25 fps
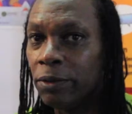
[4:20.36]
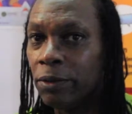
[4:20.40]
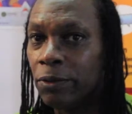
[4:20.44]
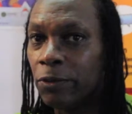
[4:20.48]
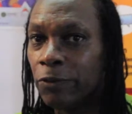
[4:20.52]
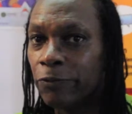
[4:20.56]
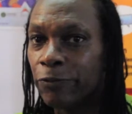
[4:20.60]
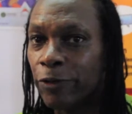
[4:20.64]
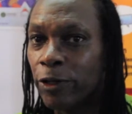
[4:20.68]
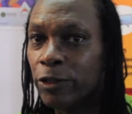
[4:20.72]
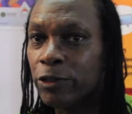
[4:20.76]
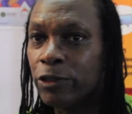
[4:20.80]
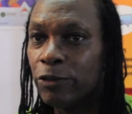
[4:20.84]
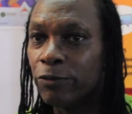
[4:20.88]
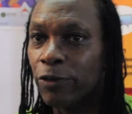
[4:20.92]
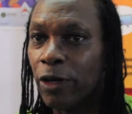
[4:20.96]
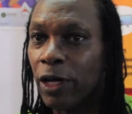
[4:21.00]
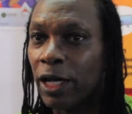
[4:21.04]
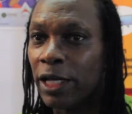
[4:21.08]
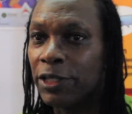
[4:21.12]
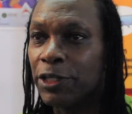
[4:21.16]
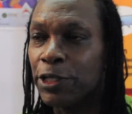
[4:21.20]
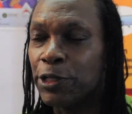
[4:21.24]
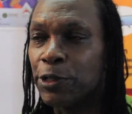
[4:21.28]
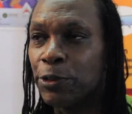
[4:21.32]
First of all,
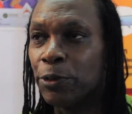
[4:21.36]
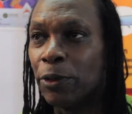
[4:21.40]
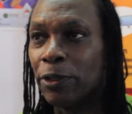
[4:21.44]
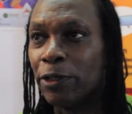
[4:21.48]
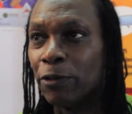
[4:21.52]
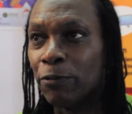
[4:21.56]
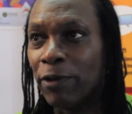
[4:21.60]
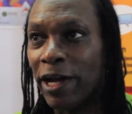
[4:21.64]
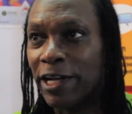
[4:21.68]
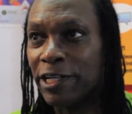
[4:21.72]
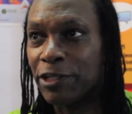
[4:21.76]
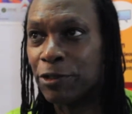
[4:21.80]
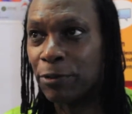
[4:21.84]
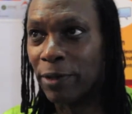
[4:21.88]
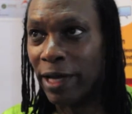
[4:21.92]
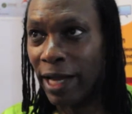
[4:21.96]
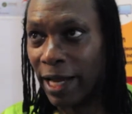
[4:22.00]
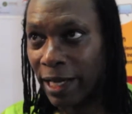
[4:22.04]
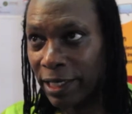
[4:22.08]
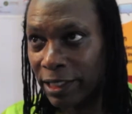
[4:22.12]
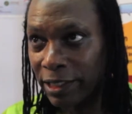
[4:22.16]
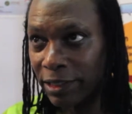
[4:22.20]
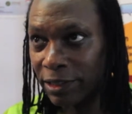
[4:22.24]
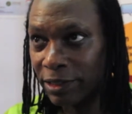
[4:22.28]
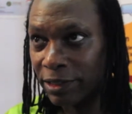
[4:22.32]
I think you're on the right track
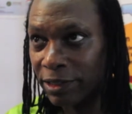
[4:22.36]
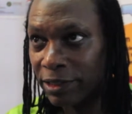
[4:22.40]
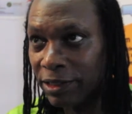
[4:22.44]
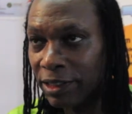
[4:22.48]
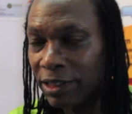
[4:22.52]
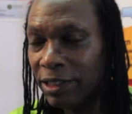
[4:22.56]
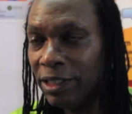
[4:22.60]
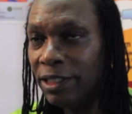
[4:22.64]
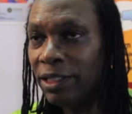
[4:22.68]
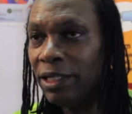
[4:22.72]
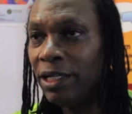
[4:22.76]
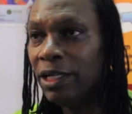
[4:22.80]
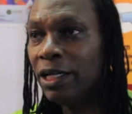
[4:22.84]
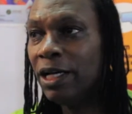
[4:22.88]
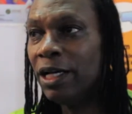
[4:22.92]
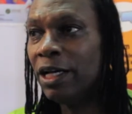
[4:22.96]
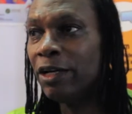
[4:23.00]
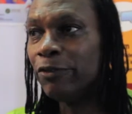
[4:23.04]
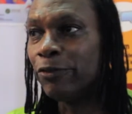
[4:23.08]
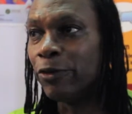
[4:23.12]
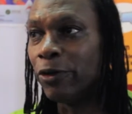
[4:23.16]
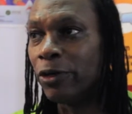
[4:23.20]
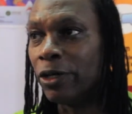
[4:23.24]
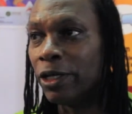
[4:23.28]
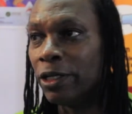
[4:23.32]

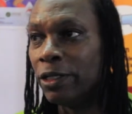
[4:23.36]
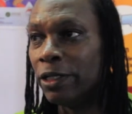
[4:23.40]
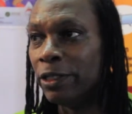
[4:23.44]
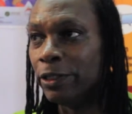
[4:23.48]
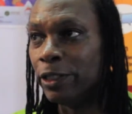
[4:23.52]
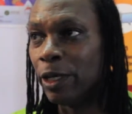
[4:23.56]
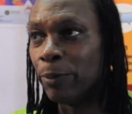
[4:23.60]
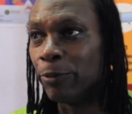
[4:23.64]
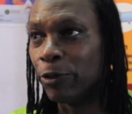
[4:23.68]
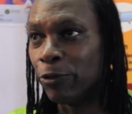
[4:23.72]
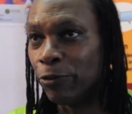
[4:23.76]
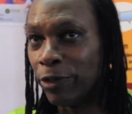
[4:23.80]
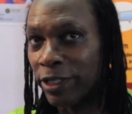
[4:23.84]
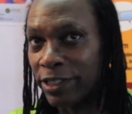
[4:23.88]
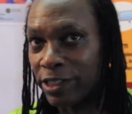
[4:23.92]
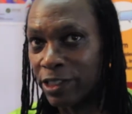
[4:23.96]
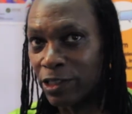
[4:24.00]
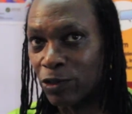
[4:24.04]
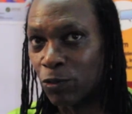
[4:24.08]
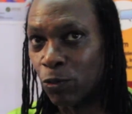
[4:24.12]
for a number of reasons.